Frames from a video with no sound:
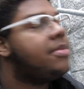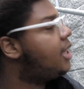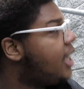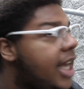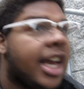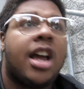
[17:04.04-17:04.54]

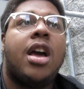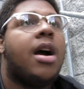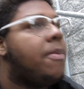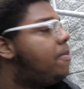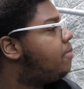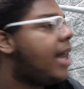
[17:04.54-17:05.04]
thing.
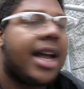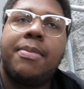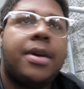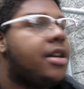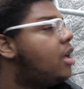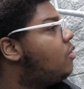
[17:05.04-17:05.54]
Black
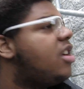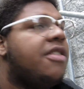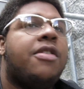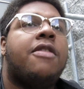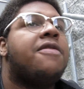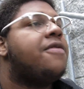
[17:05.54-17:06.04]
men don't give
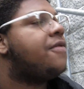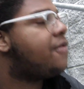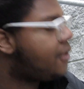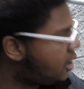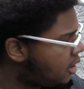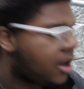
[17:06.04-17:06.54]
a
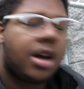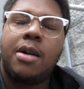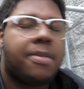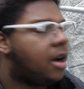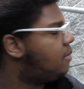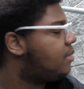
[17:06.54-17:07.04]
fuck
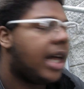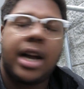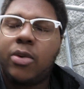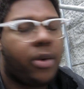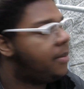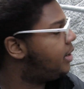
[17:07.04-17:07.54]
about
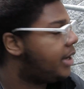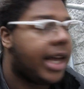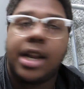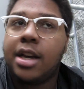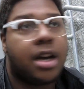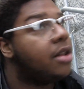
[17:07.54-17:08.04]
black women
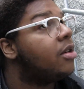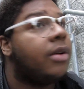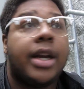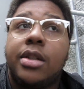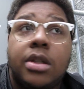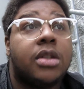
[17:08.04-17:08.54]
dating other
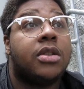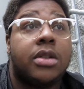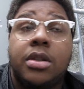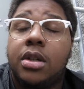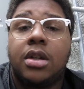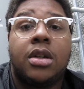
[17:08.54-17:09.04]
races.
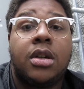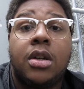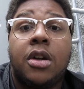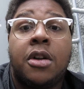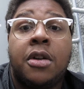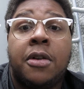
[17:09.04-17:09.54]

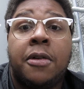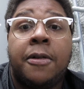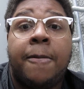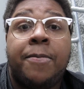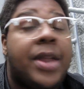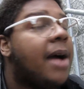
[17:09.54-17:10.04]

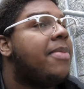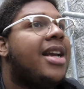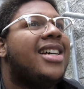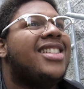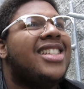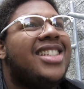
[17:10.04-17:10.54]
Not
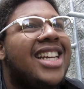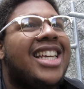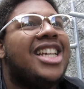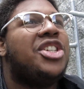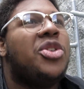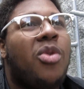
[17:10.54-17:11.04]
because it's to
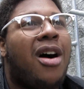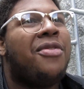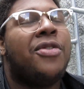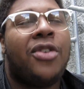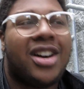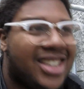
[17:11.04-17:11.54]
get you off
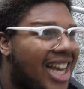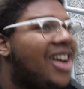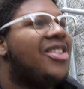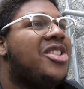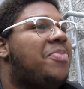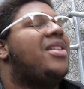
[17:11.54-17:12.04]
of our
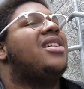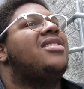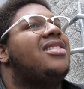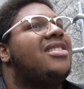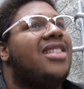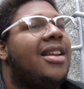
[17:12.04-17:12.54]
tail. It's because
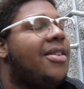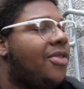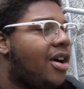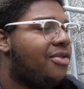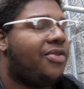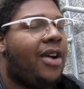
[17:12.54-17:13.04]
it's none of
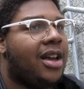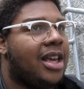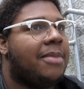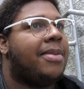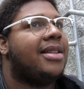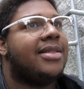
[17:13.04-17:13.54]
our
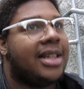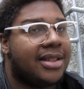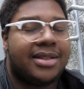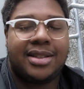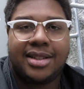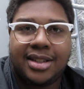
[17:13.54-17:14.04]
fucking business.